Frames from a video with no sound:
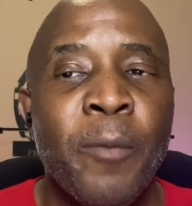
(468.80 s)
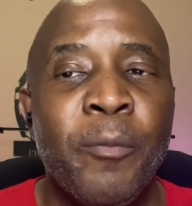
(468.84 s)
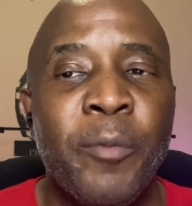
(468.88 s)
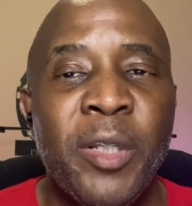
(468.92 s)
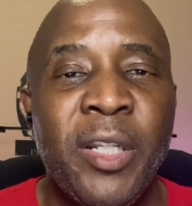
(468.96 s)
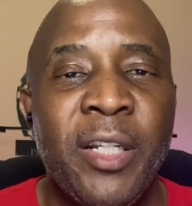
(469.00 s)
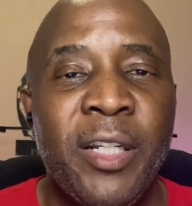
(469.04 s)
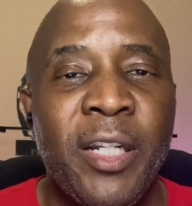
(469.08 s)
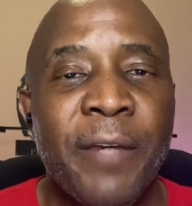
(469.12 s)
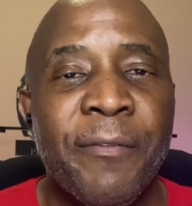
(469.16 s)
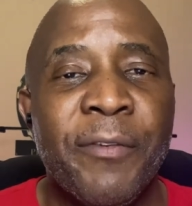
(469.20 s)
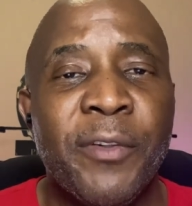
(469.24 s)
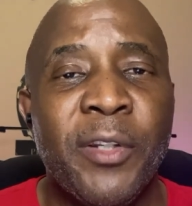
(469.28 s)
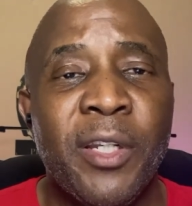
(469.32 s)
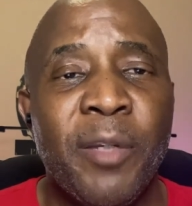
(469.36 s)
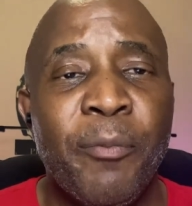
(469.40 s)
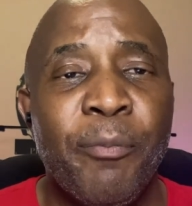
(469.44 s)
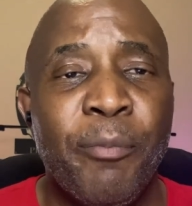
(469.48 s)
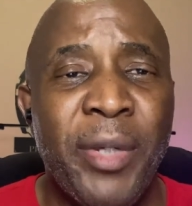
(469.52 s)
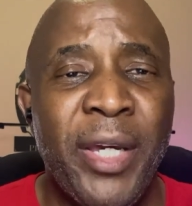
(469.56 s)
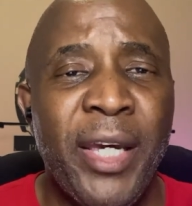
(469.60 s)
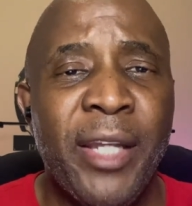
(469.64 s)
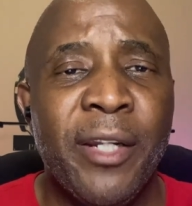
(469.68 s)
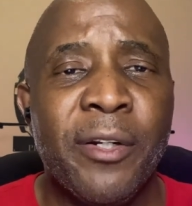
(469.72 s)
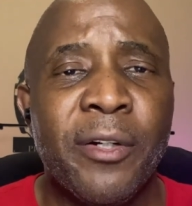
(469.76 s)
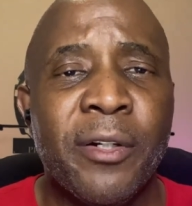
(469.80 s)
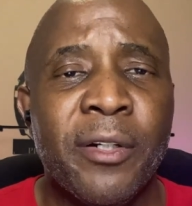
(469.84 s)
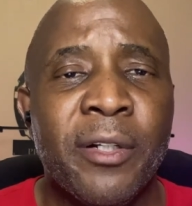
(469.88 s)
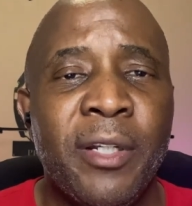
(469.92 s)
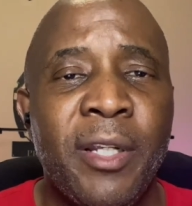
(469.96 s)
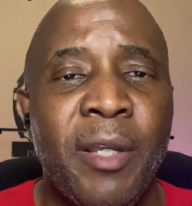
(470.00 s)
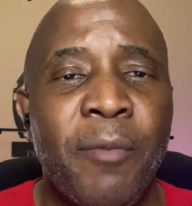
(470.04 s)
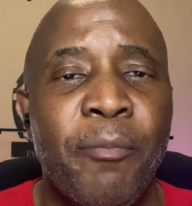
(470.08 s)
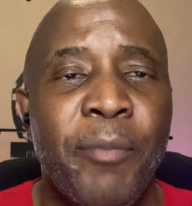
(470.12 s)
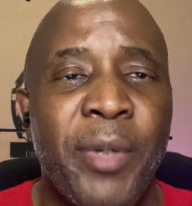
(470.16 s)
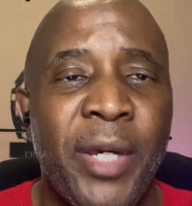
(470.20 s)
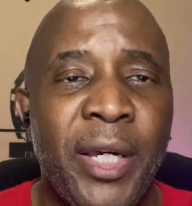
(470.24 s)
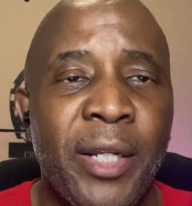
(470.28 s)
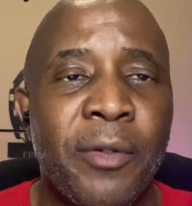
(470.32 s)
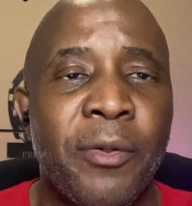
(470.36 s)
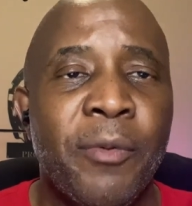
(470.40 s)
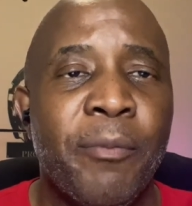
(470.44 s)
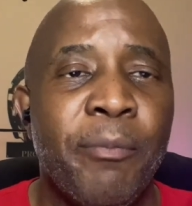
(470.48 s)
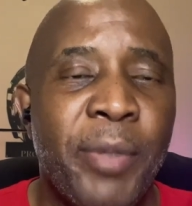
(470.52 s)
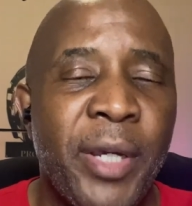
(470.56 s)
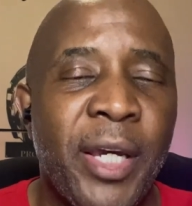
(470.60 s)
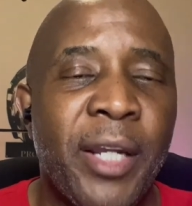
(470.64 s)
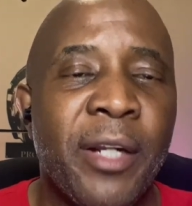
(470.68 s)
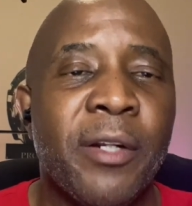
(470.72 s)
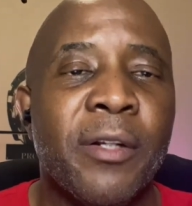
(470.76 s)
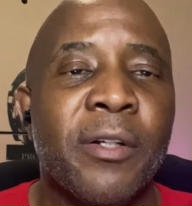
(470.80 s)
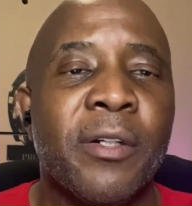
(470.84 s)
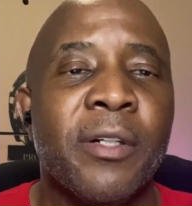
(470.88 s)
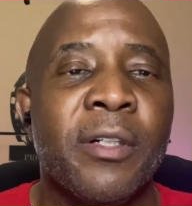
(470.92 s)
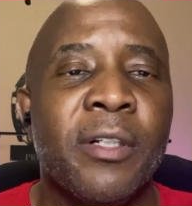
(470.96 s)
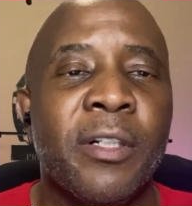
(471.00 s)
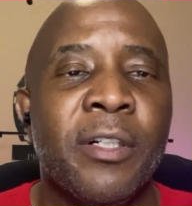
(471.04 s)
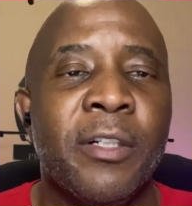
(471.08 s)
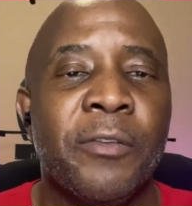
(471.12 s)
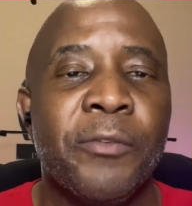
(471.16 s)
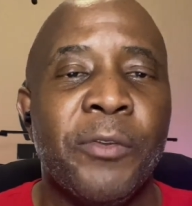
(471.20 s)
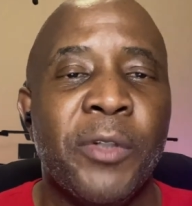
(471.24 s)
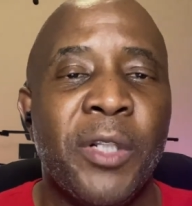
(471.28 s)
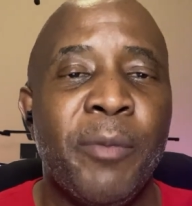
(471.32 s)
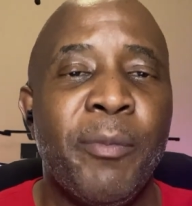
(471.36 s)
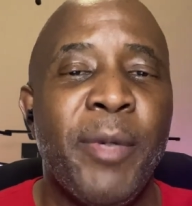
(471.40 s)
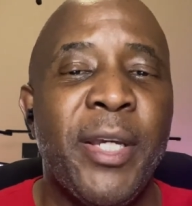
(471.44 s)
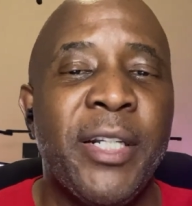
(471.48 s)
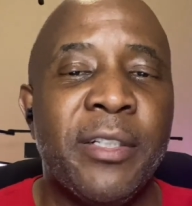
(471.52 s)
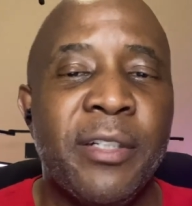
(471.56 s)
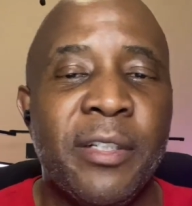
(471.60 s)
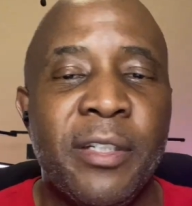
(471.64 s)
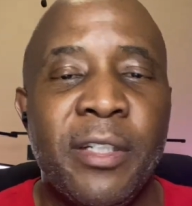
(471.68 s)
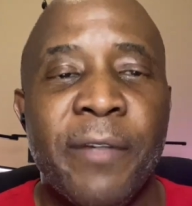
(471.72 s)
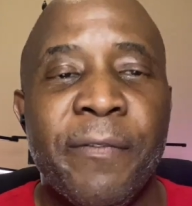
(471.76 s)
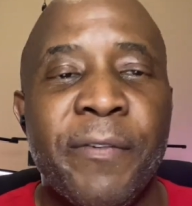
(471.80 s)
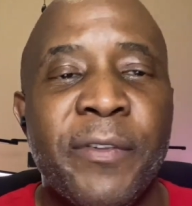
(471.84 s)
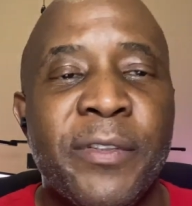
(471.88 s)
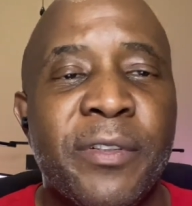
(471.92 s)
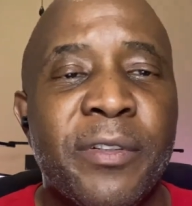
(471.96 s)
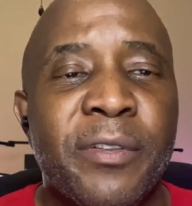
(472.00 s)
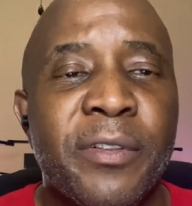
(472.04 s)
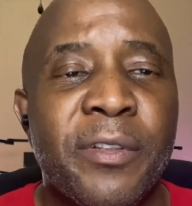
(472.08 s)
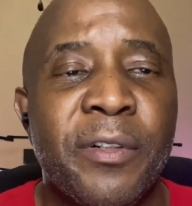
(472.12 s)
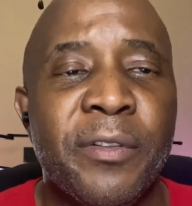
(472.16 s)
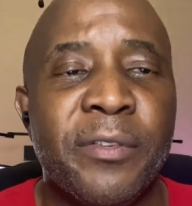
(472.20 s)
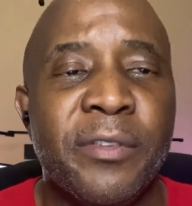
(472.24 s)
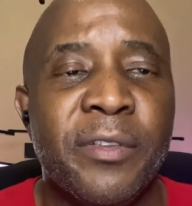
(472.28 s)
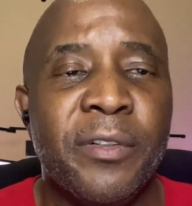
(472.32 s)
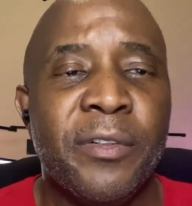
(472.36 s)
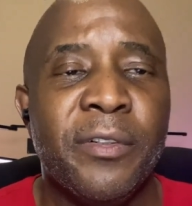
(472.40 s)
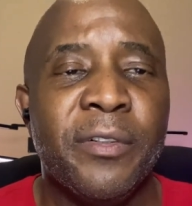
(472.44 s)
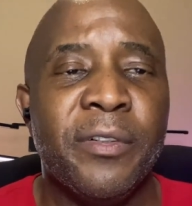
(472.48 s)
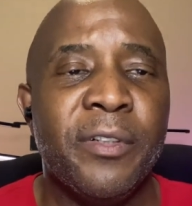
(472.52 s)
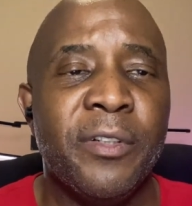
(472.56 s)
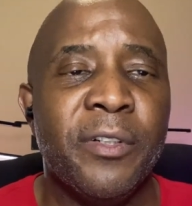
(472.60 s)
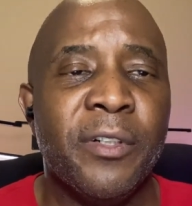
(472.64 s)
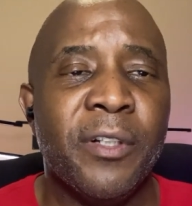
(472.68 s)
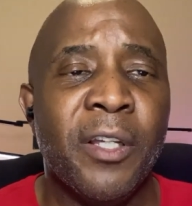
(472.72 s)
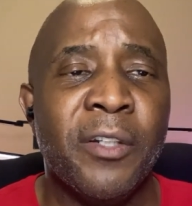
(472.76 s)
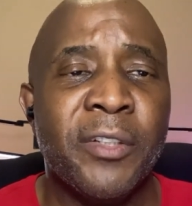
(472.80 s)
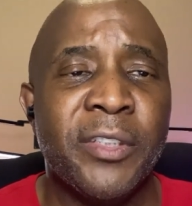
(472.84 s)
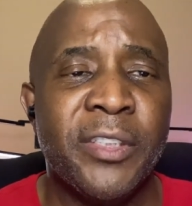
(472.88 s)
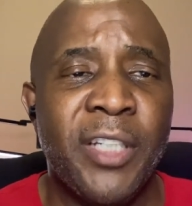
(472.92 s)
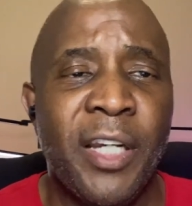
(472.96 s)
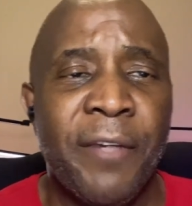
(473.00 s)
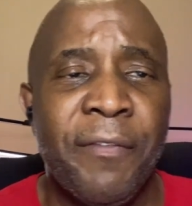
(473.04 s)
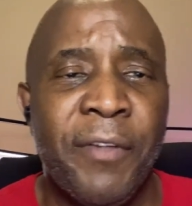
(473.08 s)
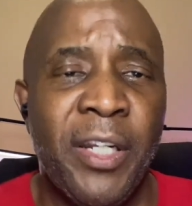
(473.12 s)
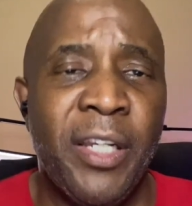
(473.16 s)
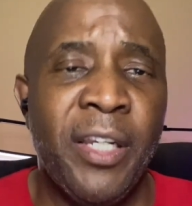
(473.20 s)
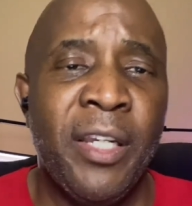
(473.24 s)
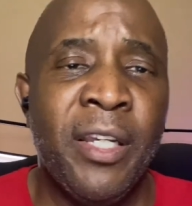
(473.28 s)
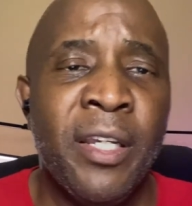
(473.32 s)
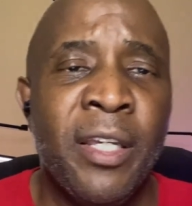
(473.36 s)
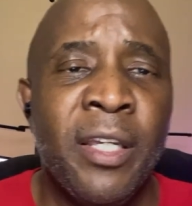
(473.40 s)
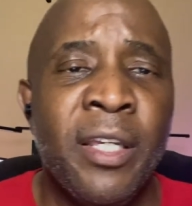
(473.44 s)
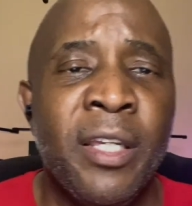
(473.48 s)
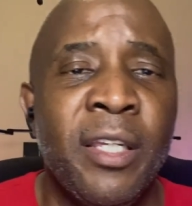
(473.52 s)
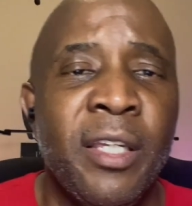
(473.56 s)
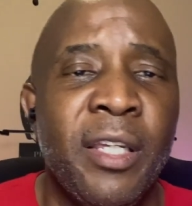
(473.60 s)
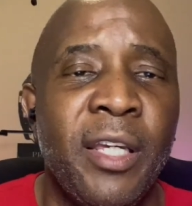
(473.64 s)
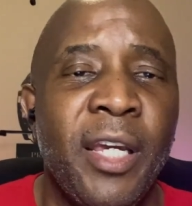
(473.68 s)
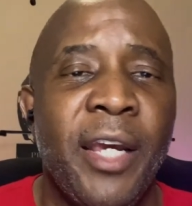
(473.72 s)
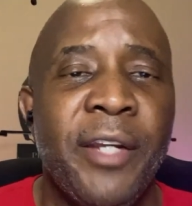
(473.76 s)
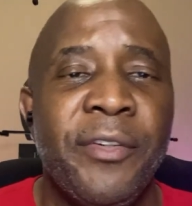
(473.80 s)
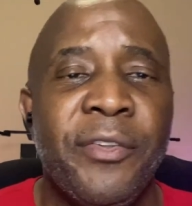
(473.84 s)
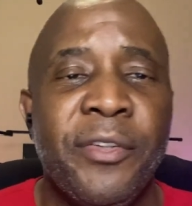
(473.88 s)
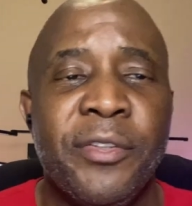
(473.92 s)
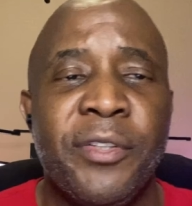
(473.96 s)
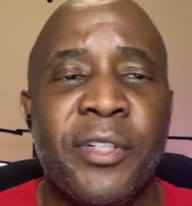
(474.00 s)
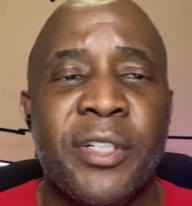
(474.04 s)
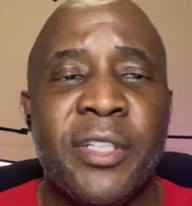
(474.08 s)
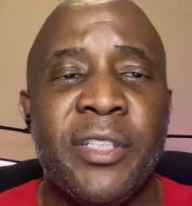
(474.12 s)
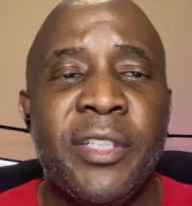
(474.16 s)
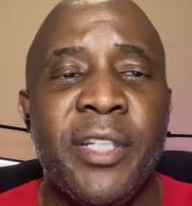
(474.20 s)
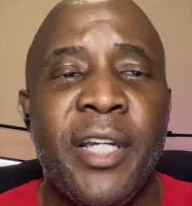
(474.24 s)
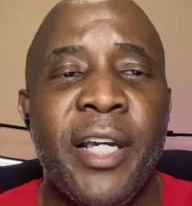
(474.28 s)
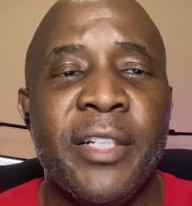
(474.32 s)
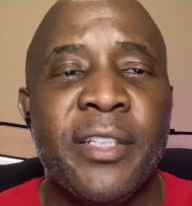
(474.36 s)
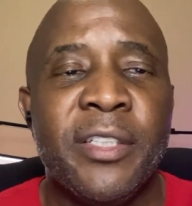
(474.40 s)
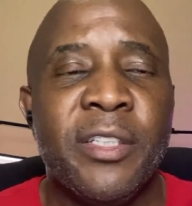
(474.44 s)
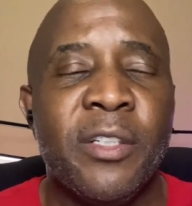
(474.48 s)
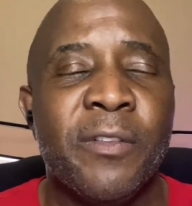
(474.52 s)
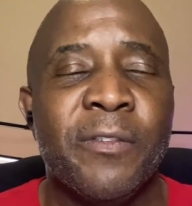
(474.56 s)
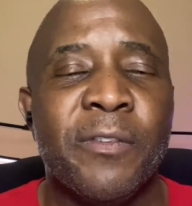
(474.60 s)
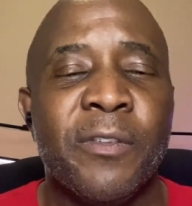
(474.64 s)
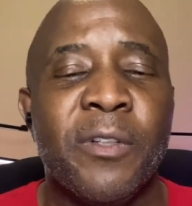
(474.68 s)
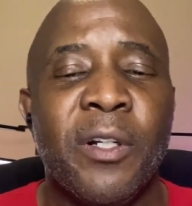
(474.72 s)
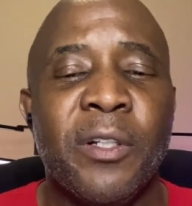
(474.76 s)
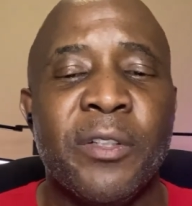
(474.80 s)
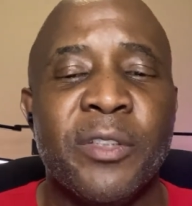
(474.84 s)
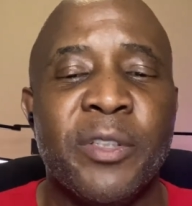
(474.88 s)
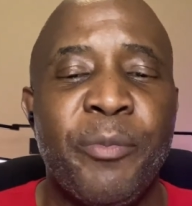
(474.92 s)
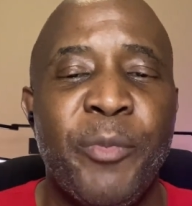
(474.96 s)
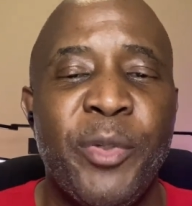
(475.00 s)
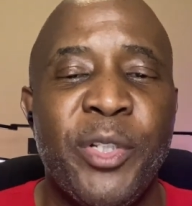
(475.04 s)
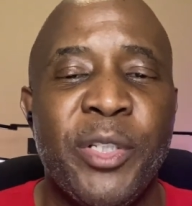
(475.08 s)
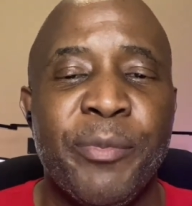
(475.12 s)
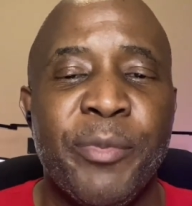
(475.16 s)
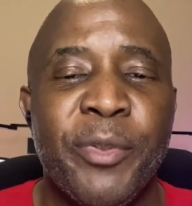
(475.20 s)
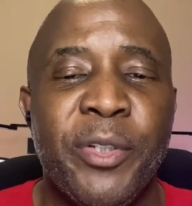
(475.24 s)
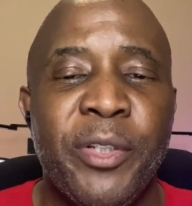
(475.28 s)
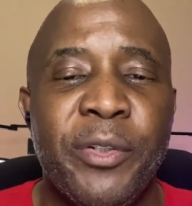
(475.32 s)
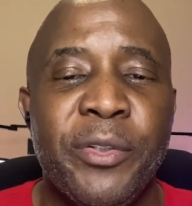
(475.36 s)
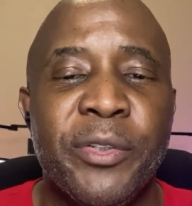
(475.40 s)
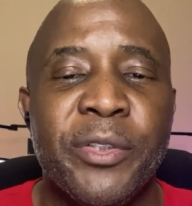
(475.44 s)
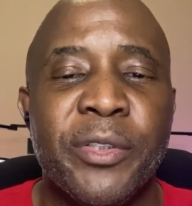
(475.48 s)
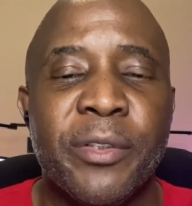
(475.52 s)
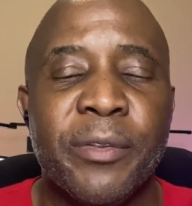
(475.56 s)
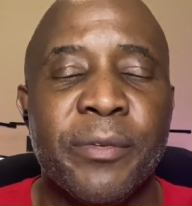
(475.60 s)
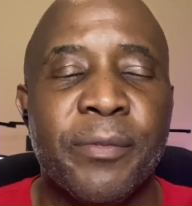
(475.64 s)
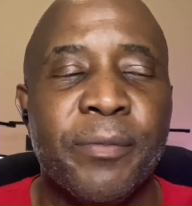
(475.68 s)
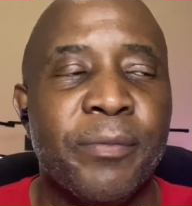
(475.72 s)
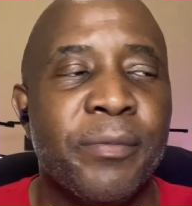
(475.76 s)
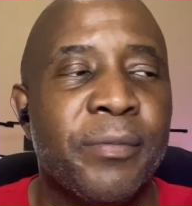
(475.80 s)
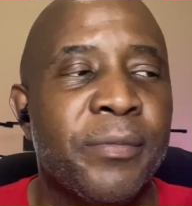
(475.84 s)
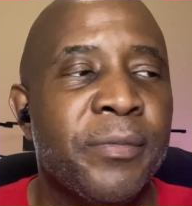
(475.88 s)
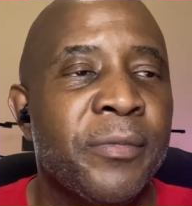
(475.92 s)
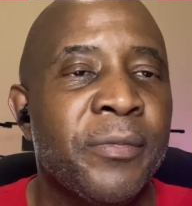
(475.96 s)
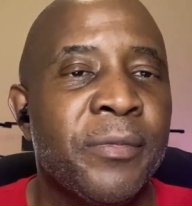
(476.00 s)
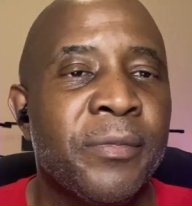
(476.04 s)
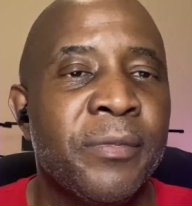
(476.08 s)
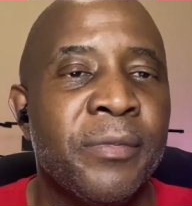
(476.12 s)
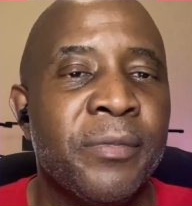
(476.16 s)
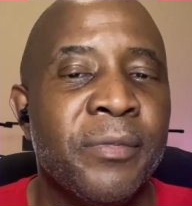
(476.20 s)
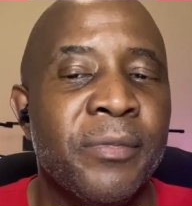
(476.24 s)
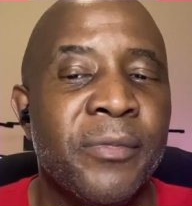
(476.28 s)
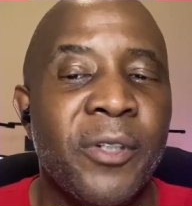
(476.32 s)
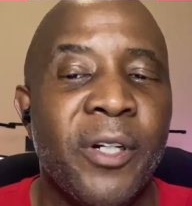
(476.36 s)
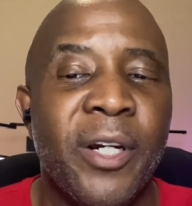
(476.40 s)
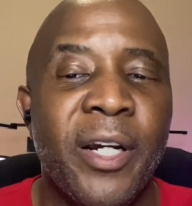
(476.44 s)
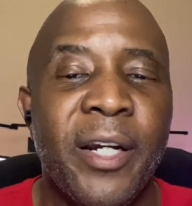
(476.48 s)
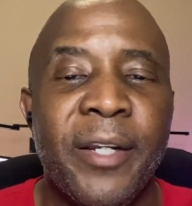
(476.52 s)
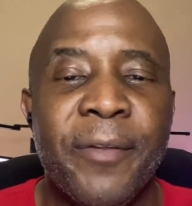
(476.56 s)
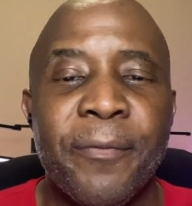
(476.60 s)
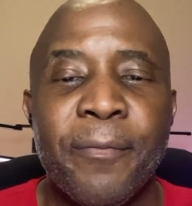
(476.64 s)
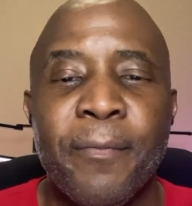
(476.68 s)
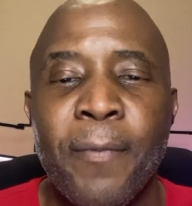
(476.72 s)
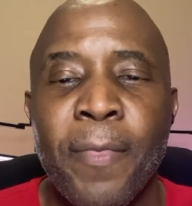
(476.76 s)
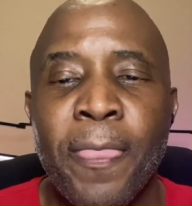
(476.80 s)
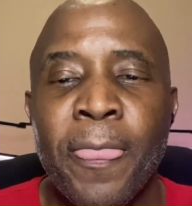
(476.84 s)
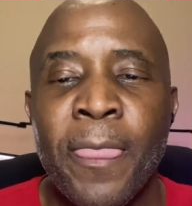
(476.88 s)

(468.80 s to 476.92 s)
putting the effort to get better and better and better really makes a difference in terms of your longevity and your success overall as a music producer. All right.